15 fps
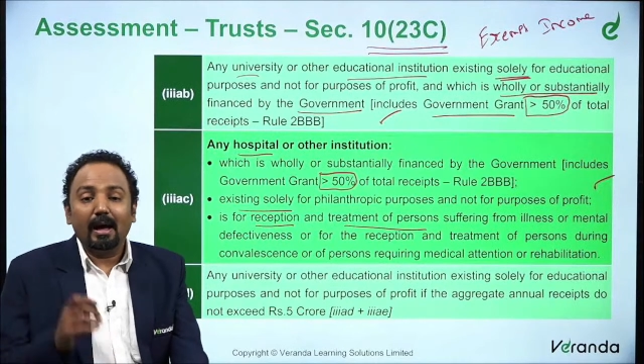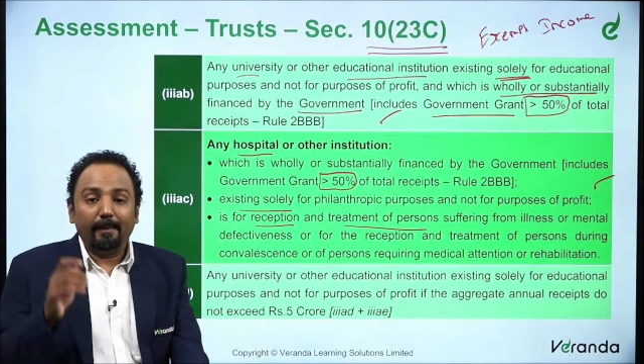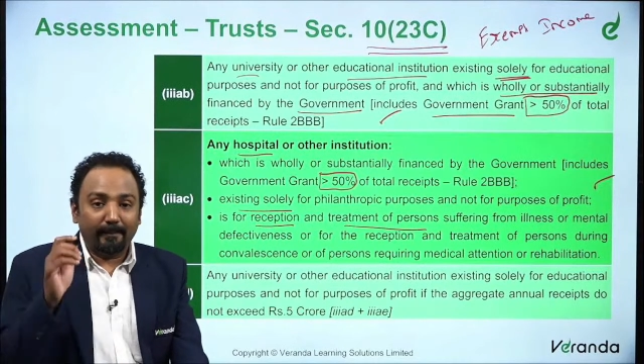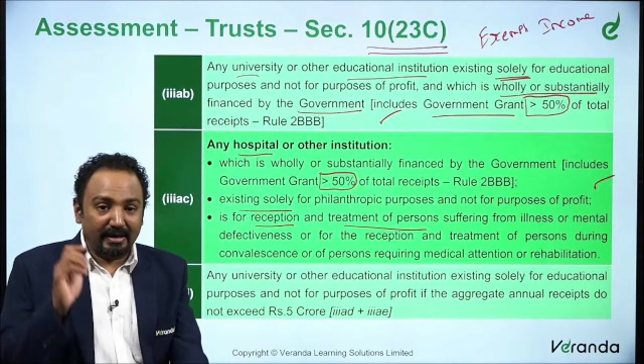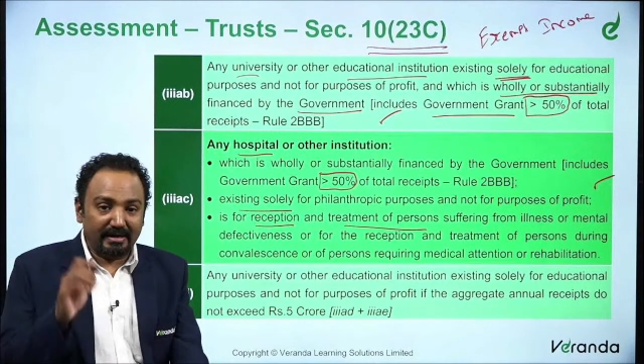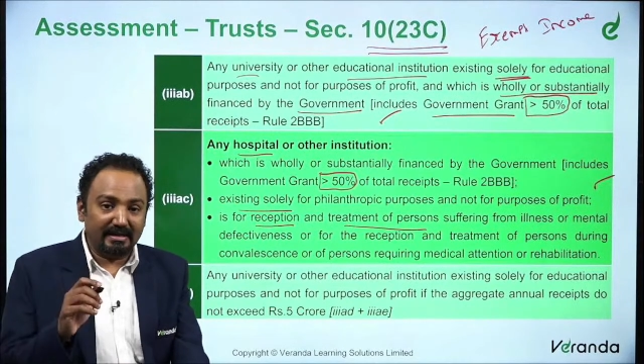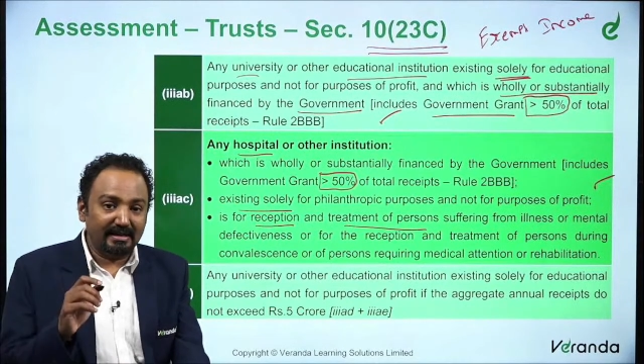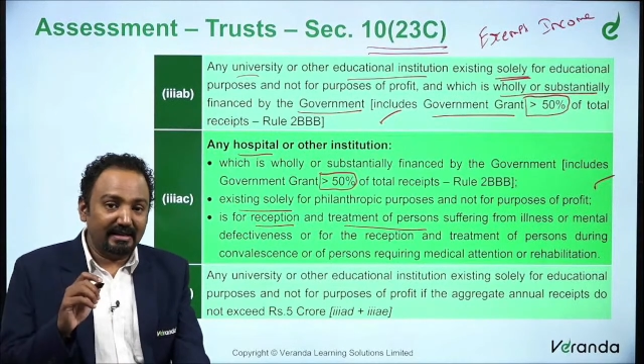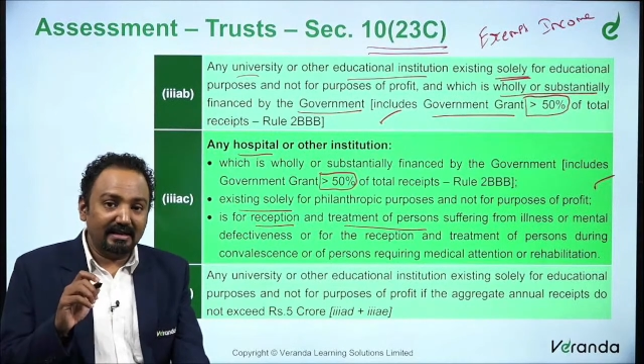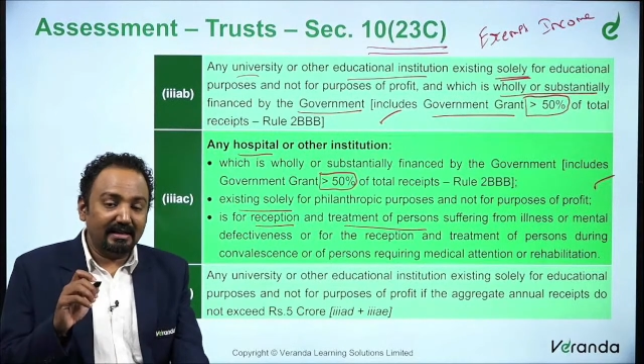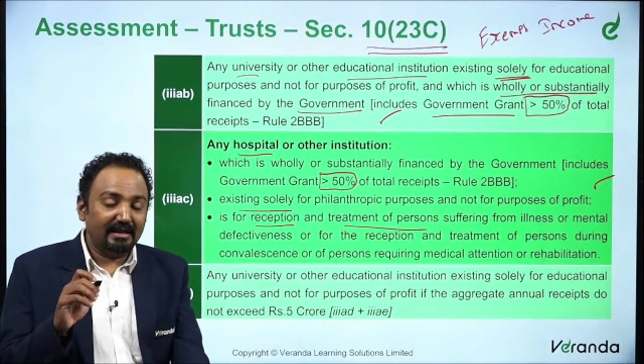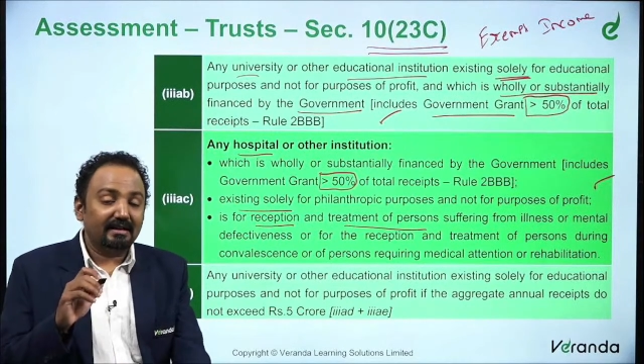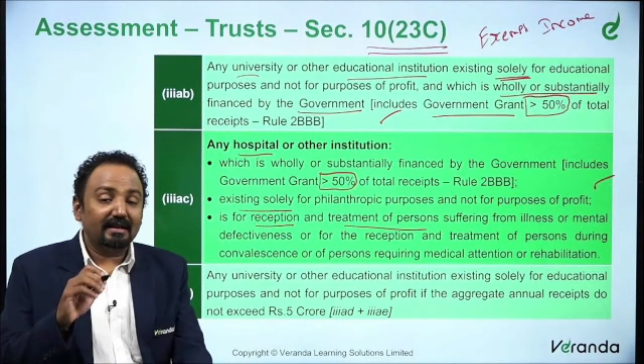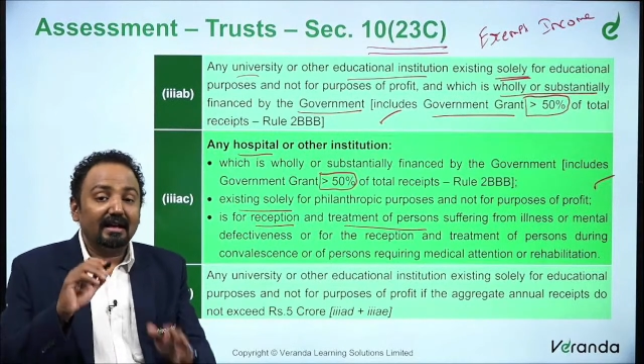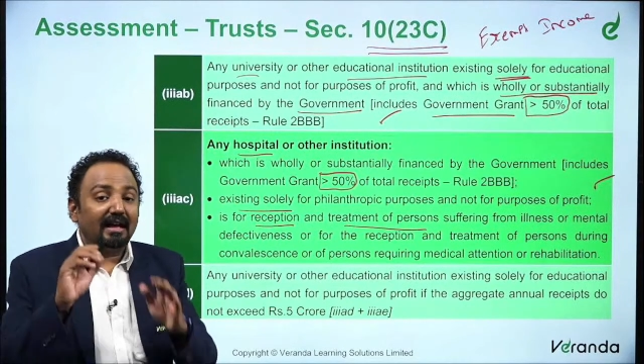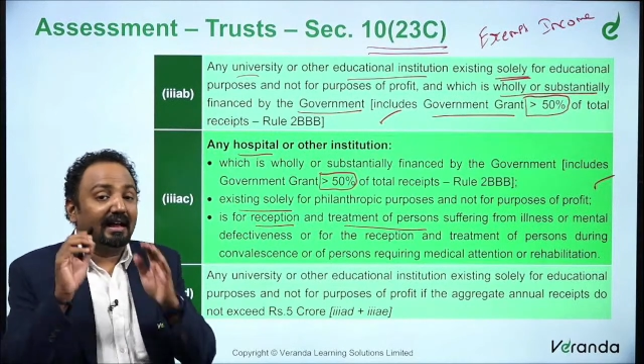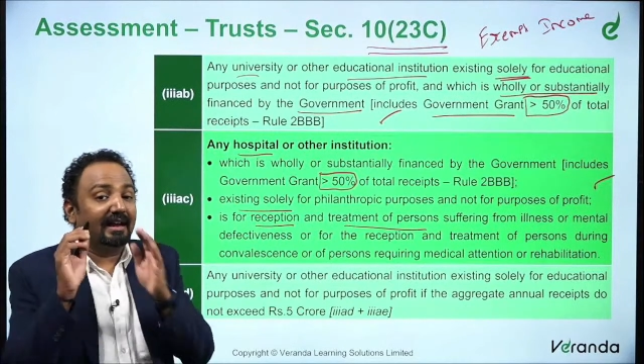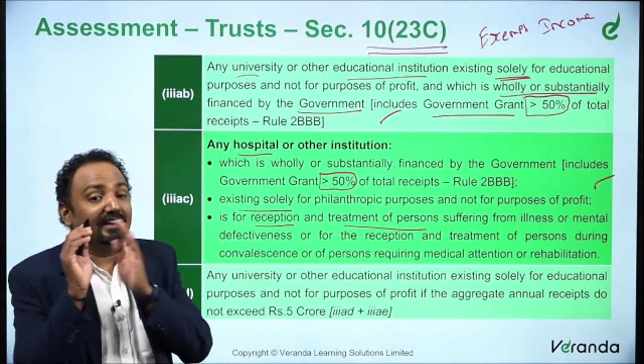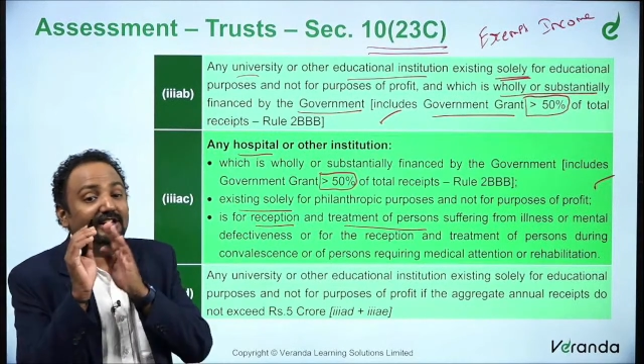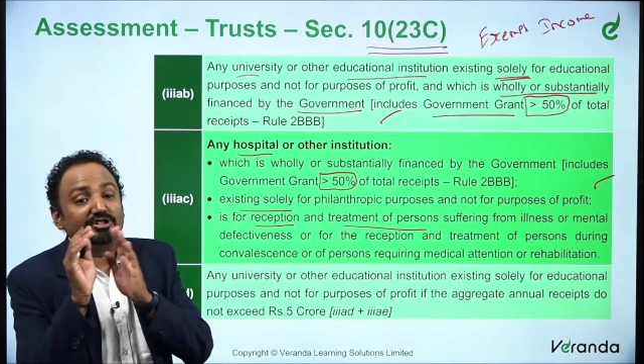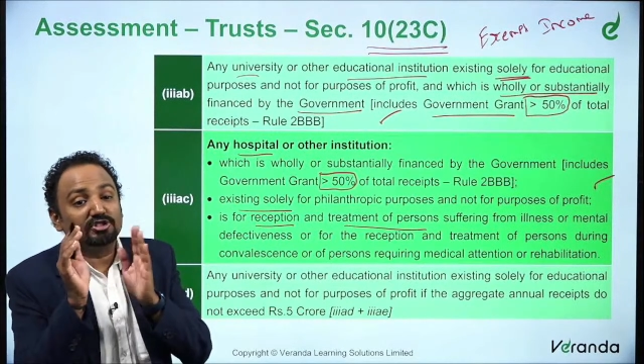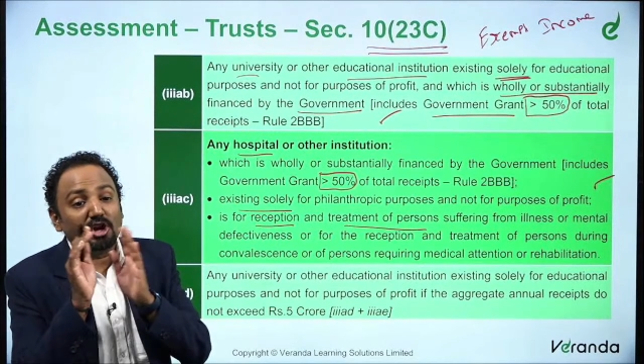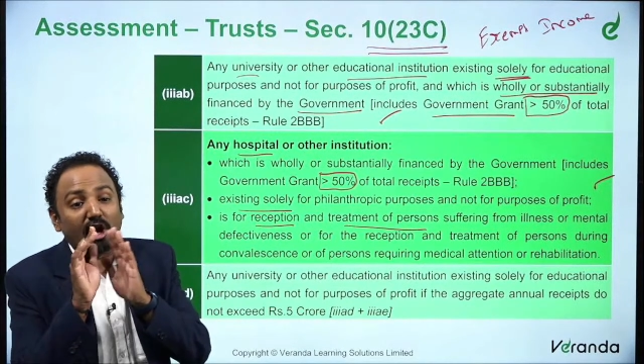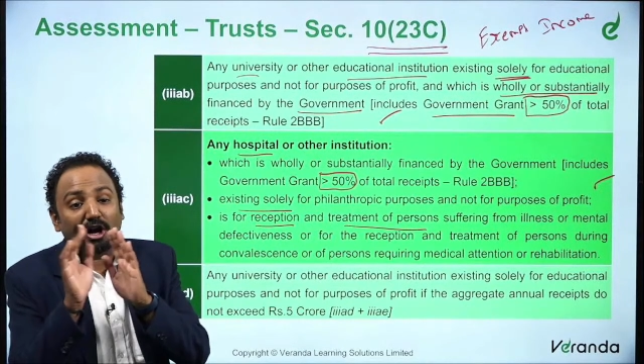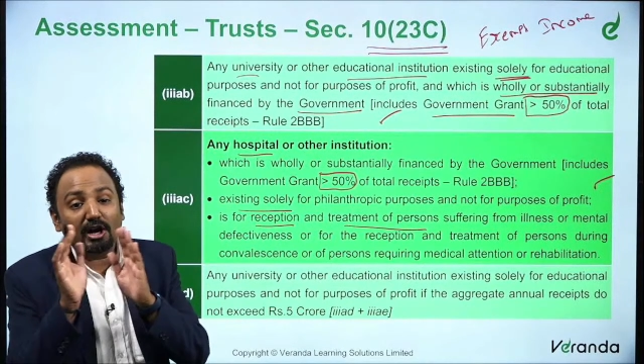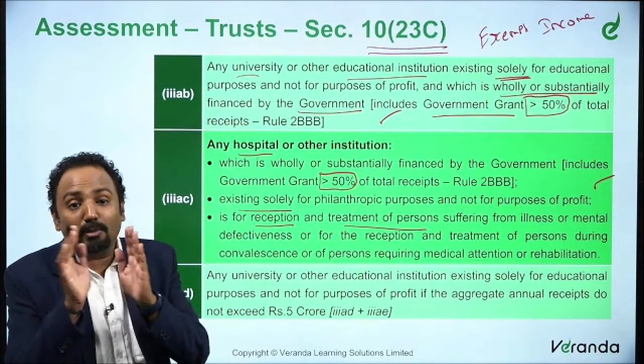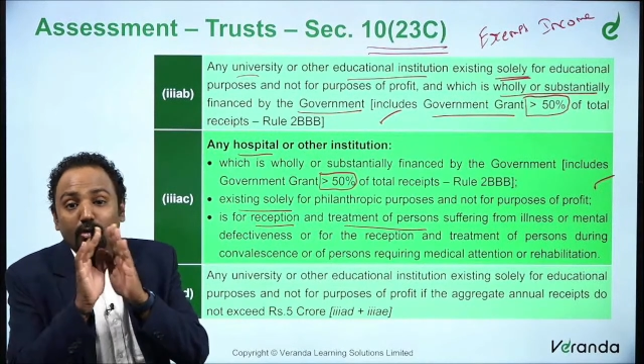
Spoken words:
but here it is not